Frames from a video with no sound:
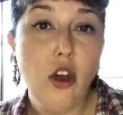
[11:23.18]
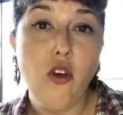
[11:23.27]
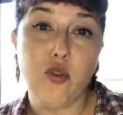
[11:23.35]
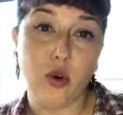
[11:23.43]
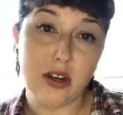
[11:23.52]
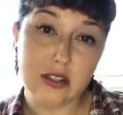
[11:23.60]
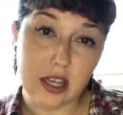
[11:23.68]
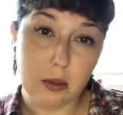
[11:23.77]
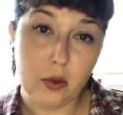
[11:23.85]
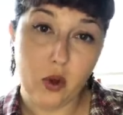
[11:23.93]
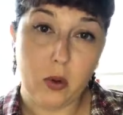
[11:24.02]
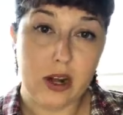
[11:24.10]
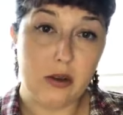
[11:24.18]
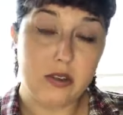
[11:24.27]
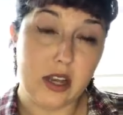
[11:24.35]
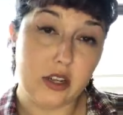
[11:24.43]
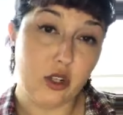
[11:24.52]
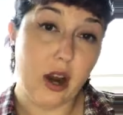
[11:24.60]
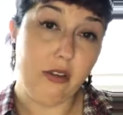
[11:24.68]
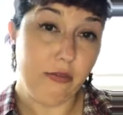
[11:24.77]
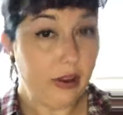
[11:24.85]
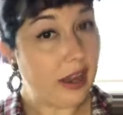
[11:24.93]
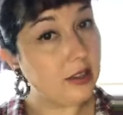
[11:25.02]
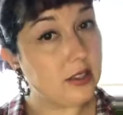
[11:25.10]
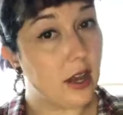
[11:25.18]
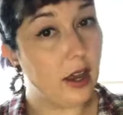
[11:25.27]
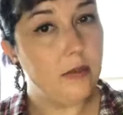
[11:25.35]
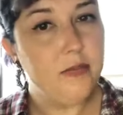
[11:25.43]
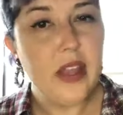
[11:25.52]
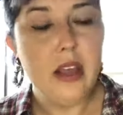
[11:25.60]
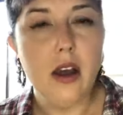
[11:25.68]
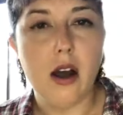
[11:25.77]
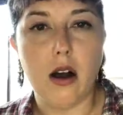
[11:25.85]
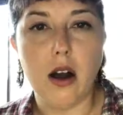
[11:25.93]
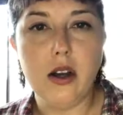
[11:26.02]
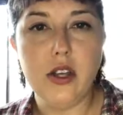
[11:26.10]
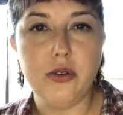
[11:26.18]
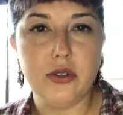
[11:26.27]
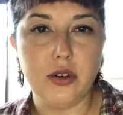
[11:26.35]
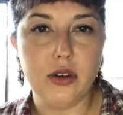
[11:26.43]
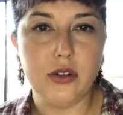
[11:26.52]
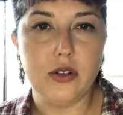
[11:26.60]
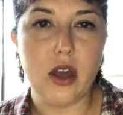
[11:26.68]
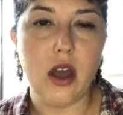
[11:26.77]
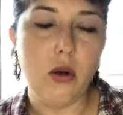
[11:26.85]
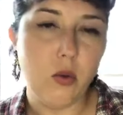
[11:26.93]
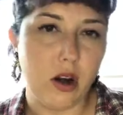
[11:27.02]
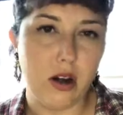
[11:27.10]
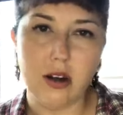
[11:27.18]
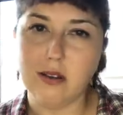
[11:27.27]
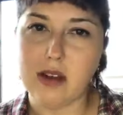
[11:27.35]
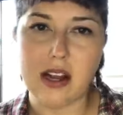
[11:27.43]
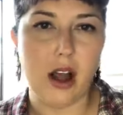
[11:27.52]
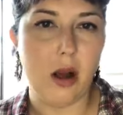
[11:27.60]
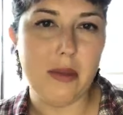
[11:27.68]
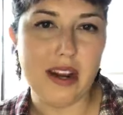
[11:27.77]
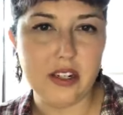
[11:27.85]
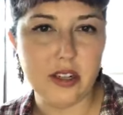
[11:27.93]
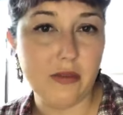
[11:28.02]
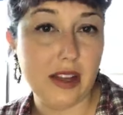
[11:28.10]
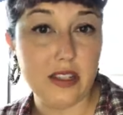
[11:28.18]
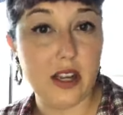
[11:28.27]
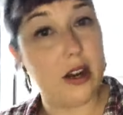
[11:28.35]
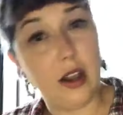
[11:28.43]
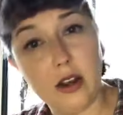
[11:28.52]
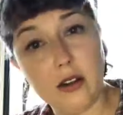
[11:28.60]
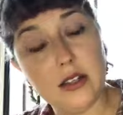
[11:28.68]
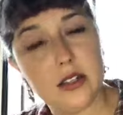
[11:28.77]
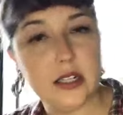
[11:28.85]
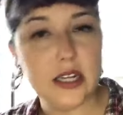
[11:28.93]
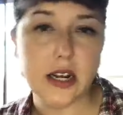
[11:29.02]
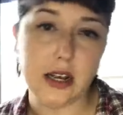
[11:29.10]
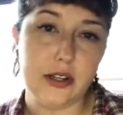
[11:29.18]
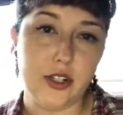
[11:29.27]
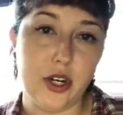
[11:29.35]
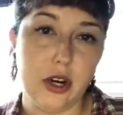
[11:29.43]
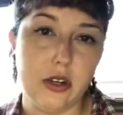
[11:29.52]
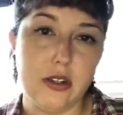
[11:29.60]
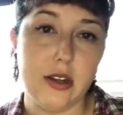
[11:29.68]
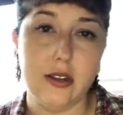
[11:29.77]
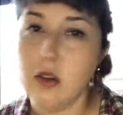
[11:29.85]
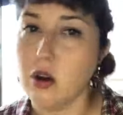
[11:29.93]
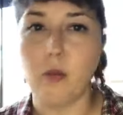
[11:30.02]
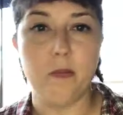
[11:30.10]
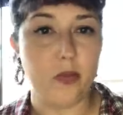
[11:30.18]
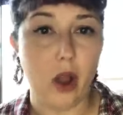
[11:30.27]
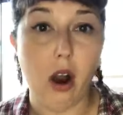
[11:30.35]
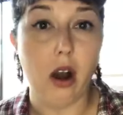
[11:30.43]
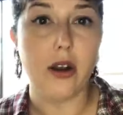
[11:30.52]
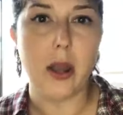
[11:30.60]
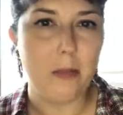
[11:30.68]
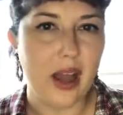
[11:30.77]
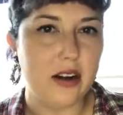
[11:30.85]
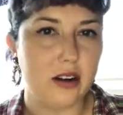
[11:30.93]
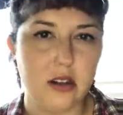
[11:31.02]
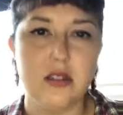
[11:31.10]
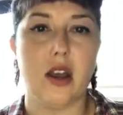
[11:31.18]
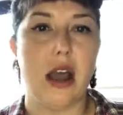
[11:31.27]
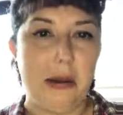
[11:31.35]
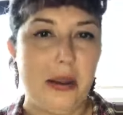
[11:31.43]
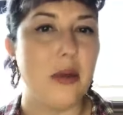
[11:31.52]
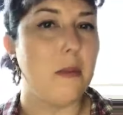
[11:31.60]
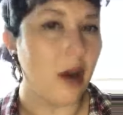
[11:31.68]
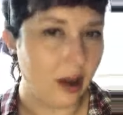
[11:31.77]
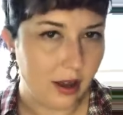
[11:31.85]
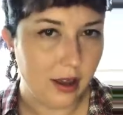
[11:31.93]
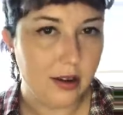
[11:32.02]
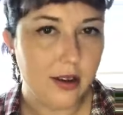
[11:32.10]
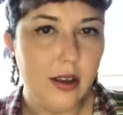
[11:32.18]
For example, when I was at Trifecta, our users were a combination of like data analysts and data engineers, and there are competitors out in the market